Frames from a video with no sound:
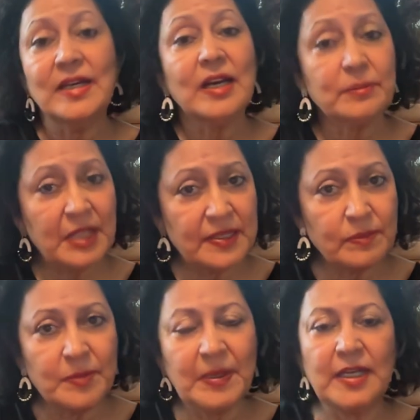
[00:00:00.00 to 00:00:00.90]
I'm
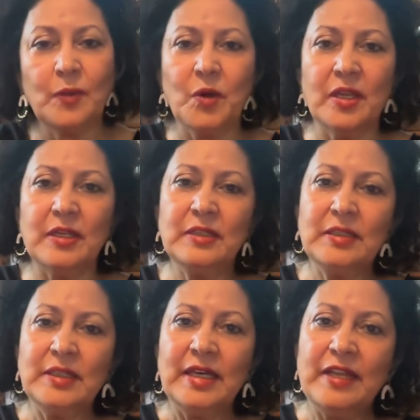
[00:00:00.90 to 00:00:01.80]
Yasmin Batliwala.
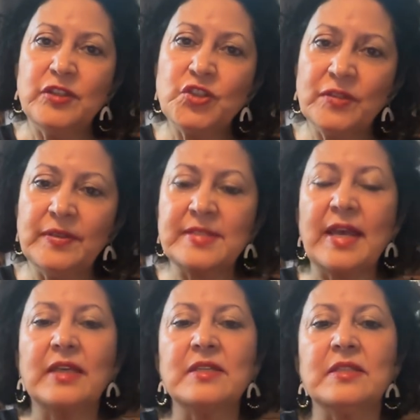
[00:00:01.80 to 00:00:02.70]
I'm the Chief
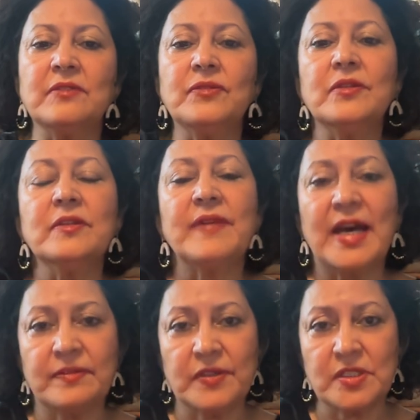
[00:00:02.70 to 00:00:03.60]
Executive of
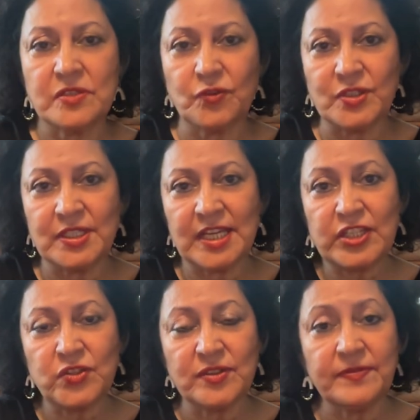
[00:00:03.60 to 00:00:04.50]
Advocates for
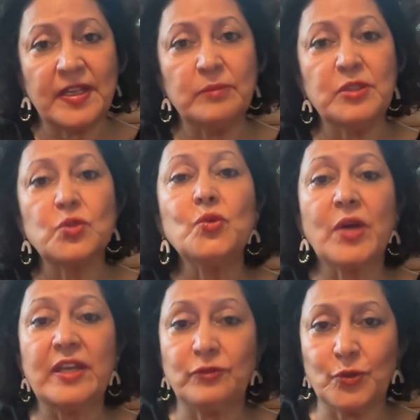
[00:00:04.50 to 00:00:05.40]
International Development, or
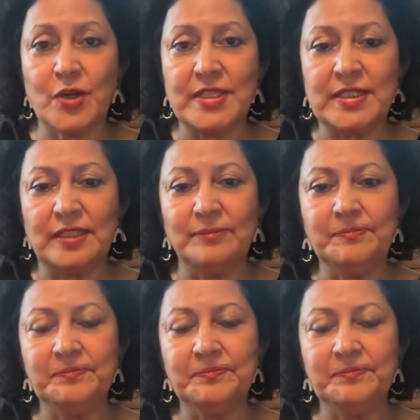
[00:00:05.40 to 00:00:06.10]
A4ID.